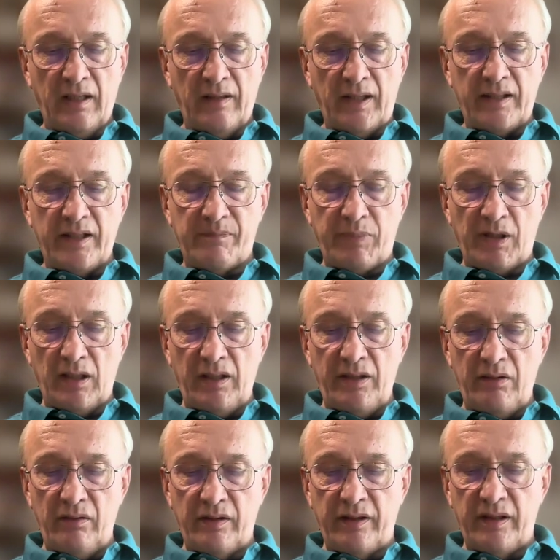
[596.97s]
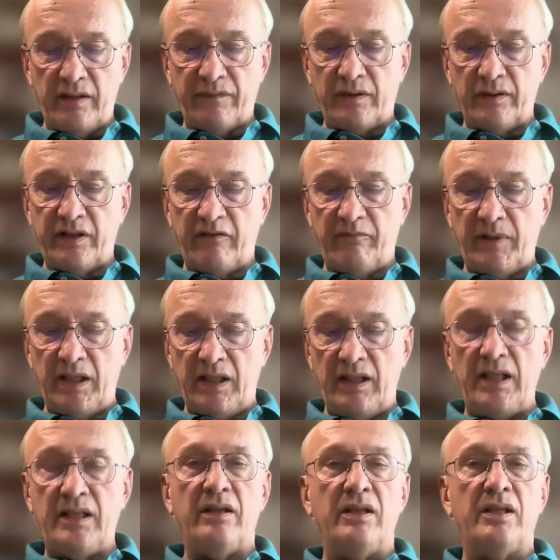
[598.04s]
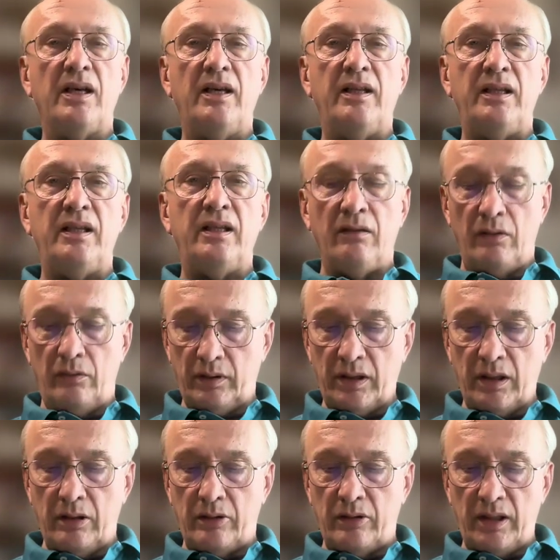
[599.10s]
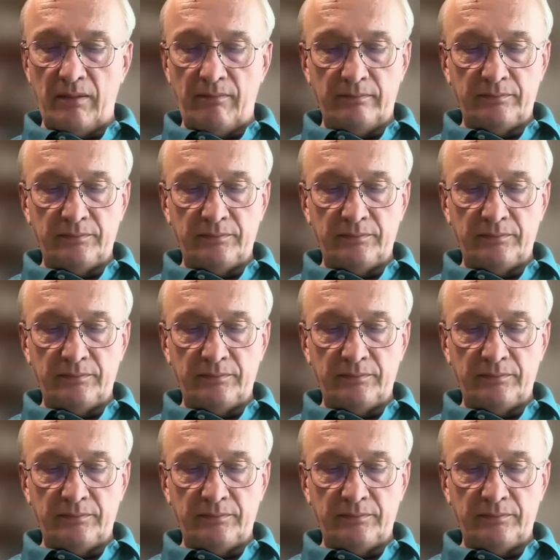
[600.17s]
That is partly due to the difficulty of being neat and tidy in a hot country.